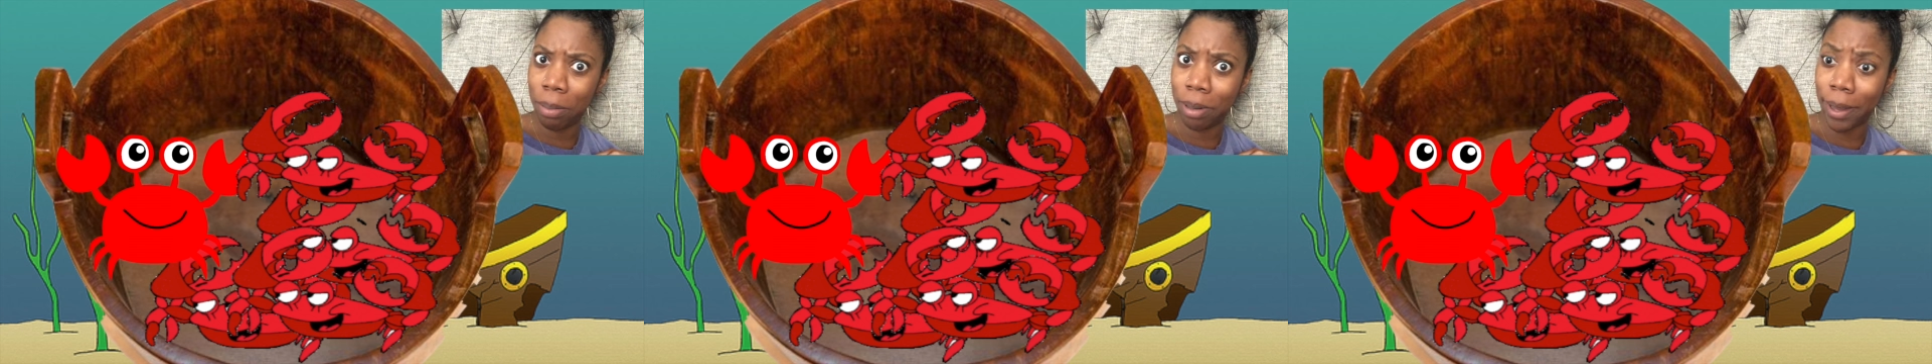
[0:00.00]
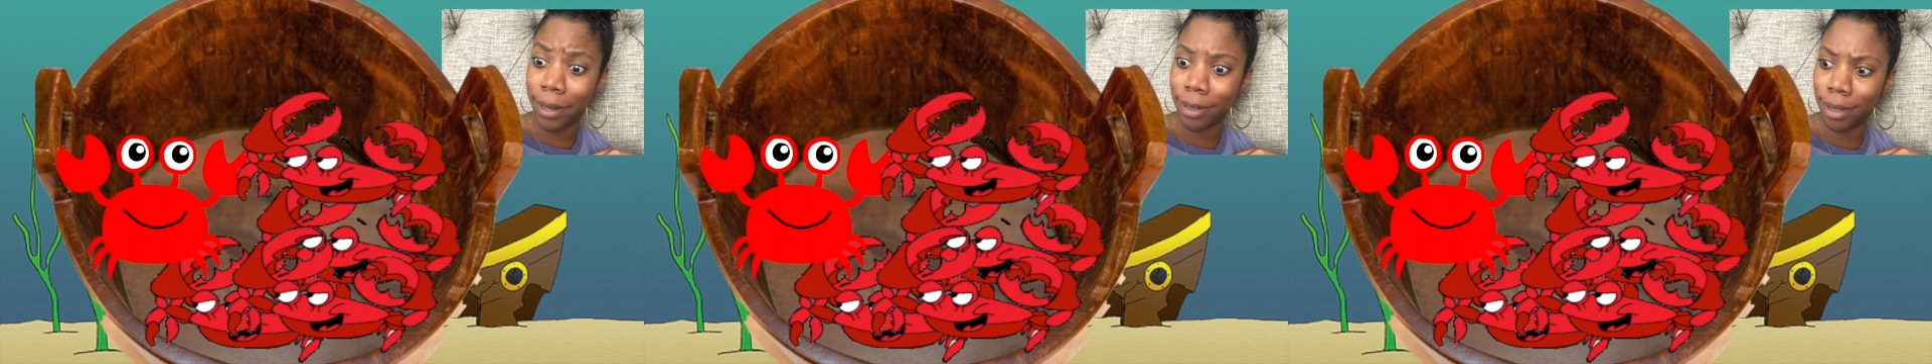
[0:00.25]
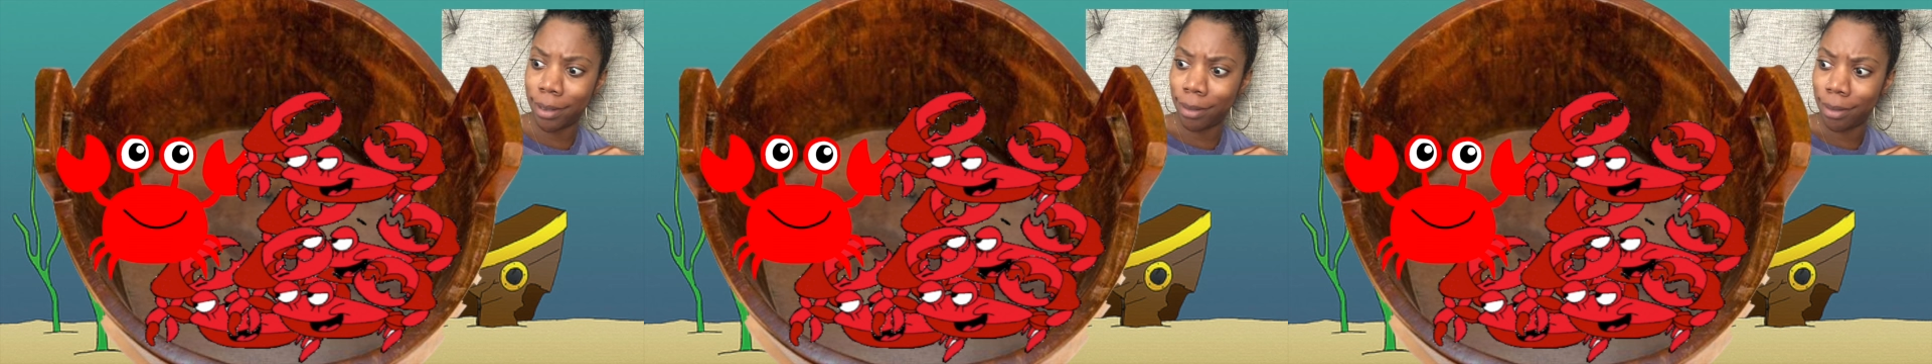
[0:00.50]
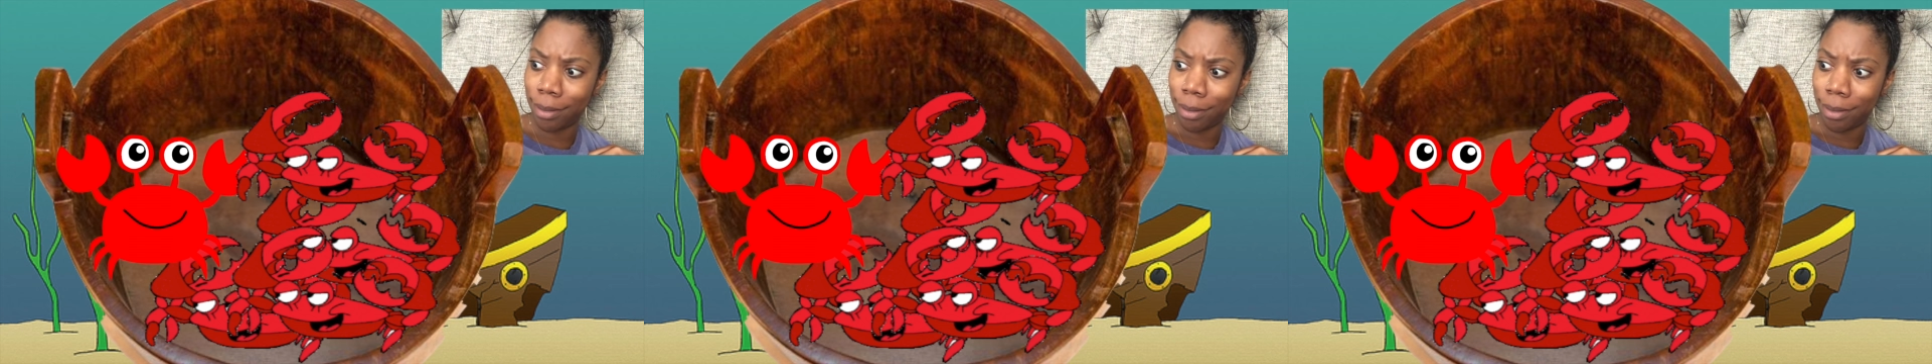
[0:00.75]
the plankton.
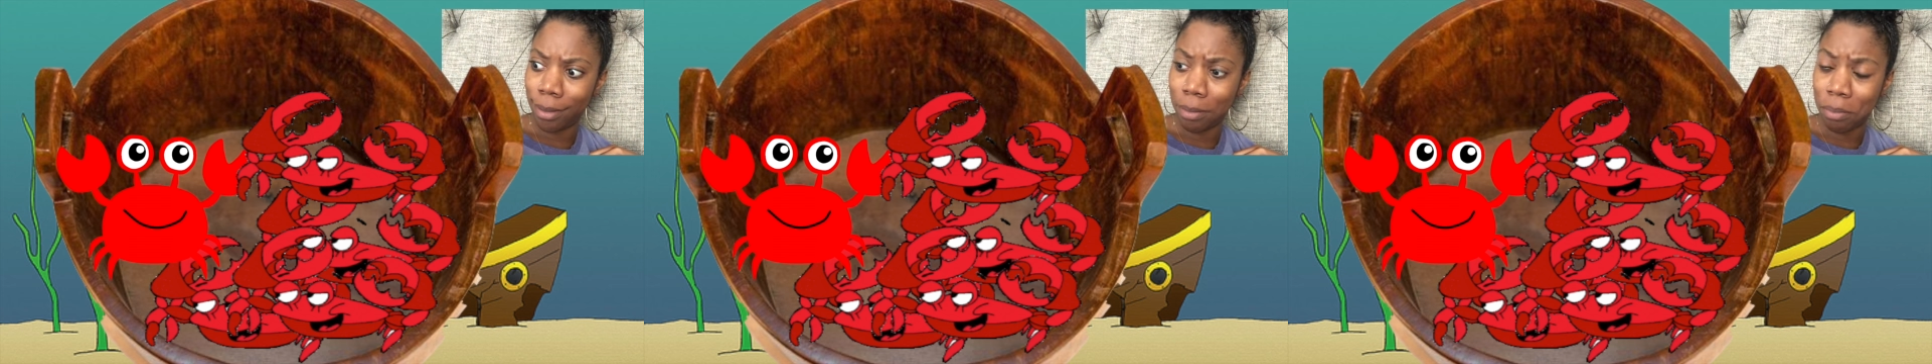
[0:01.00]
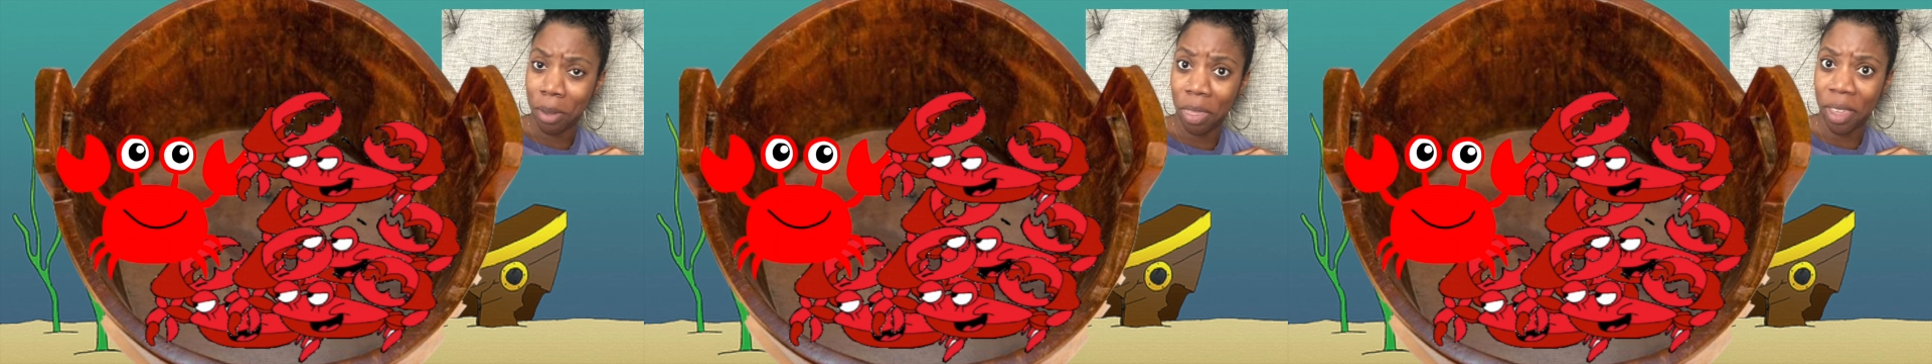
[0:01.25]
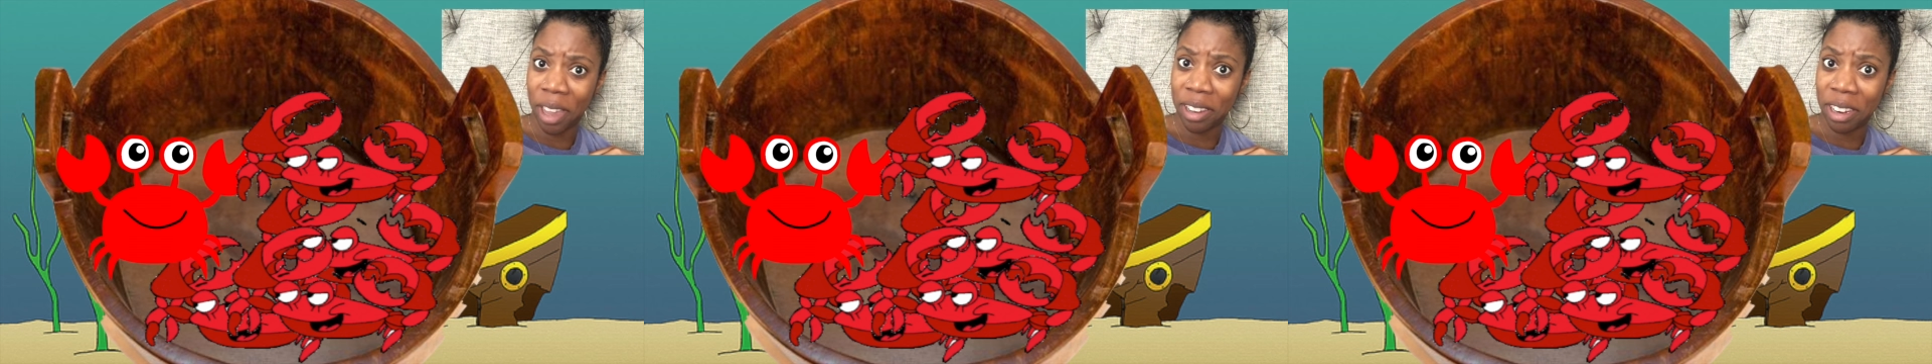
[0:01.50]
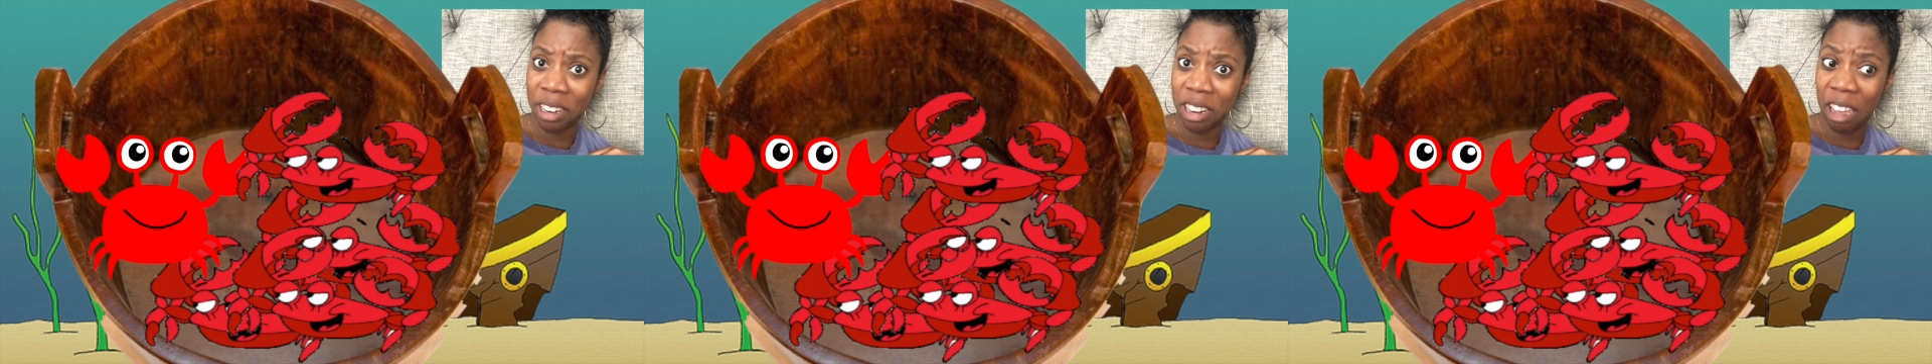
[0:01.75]
But they
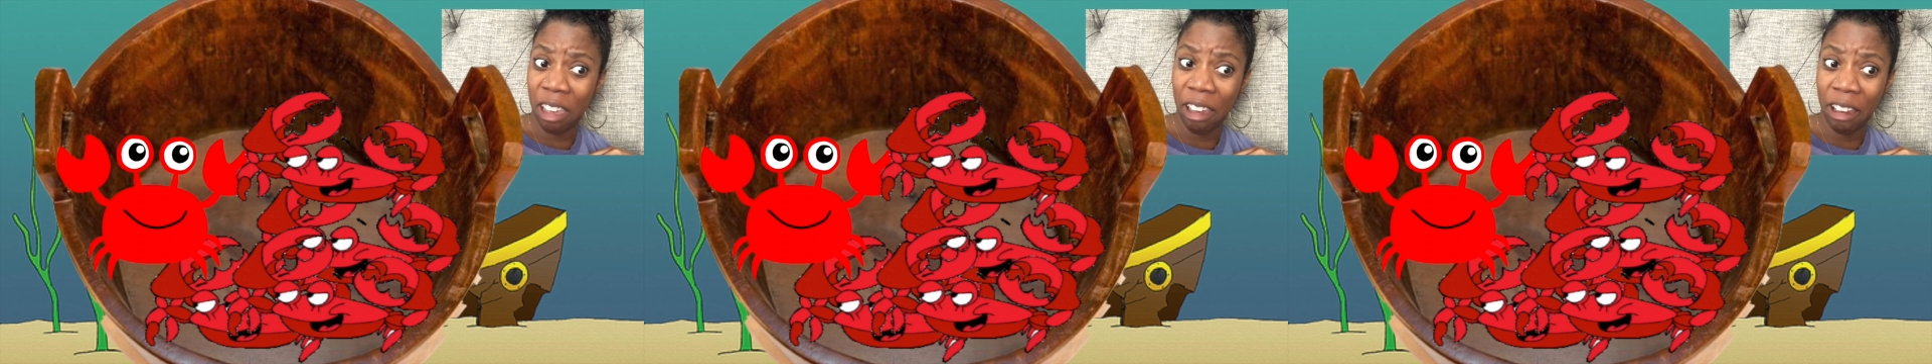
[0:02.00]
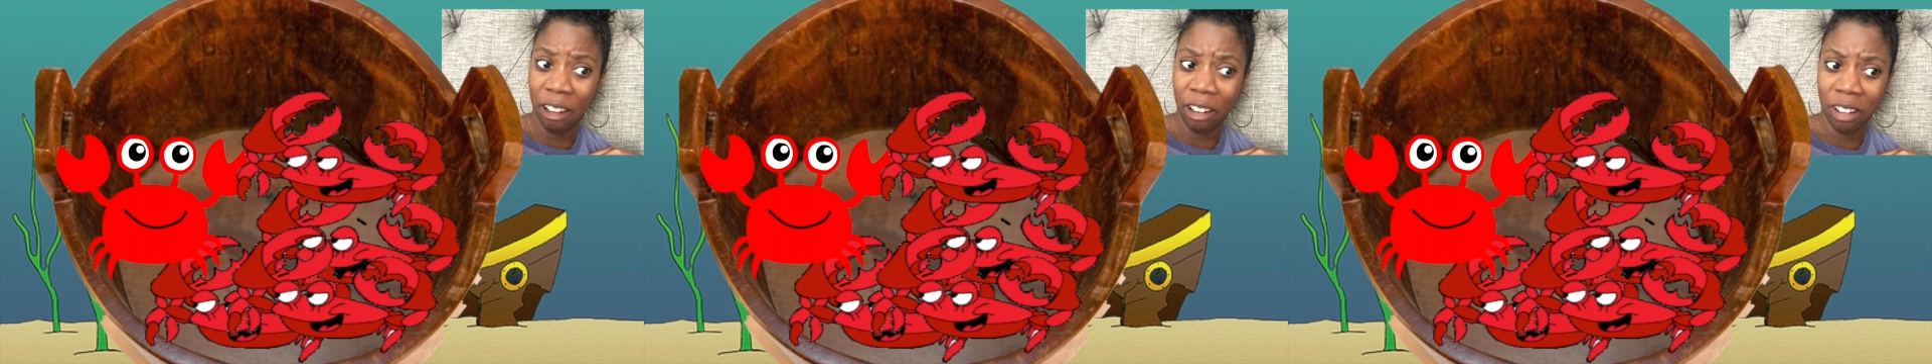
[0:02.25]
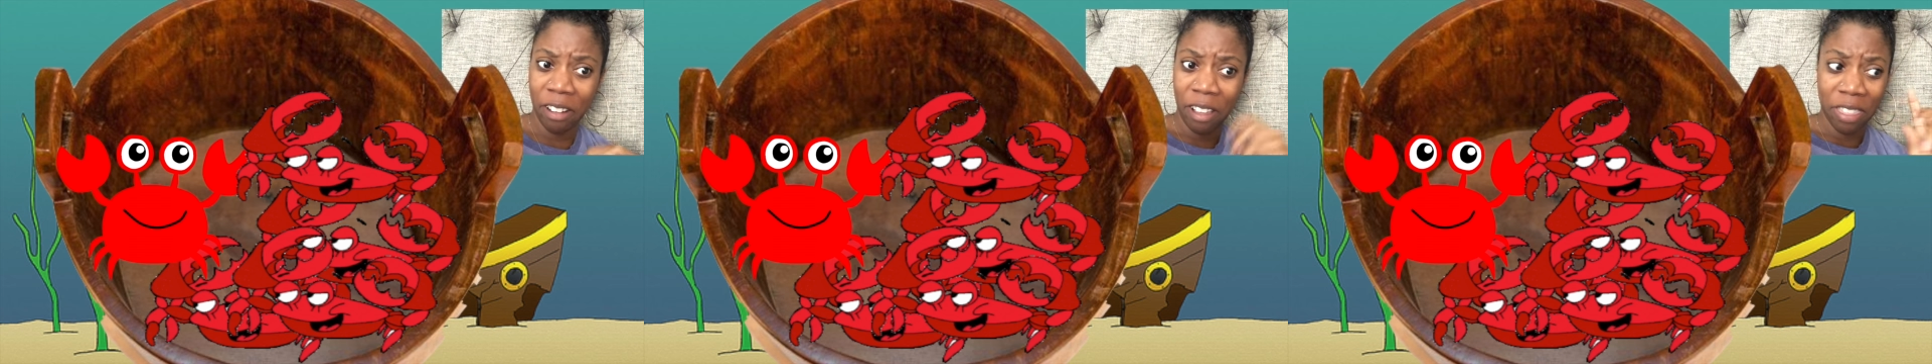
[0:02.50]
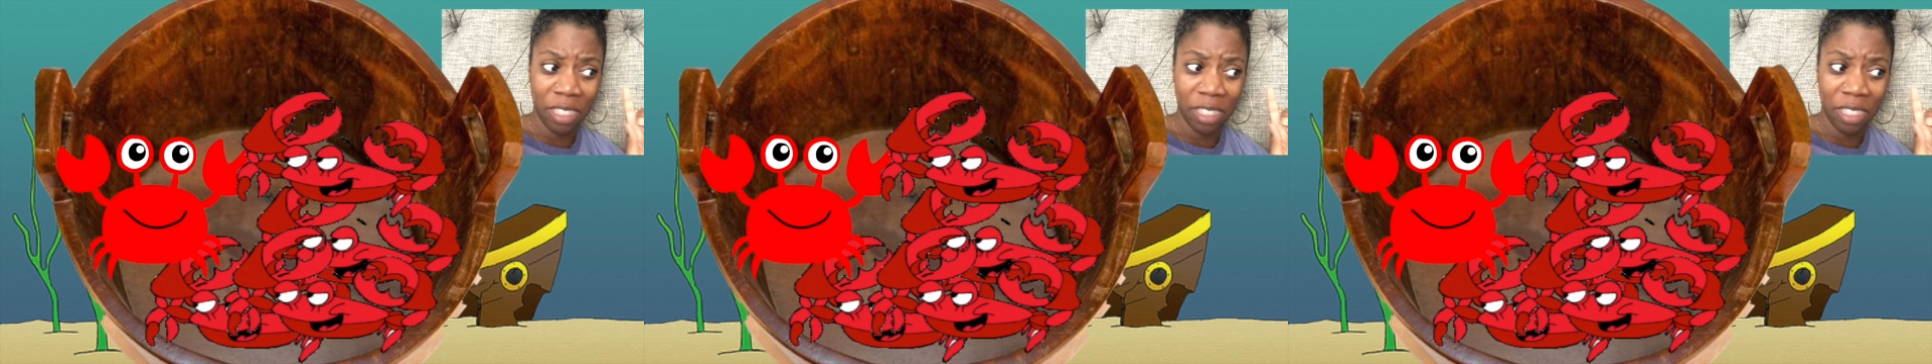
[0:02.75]
didn't care.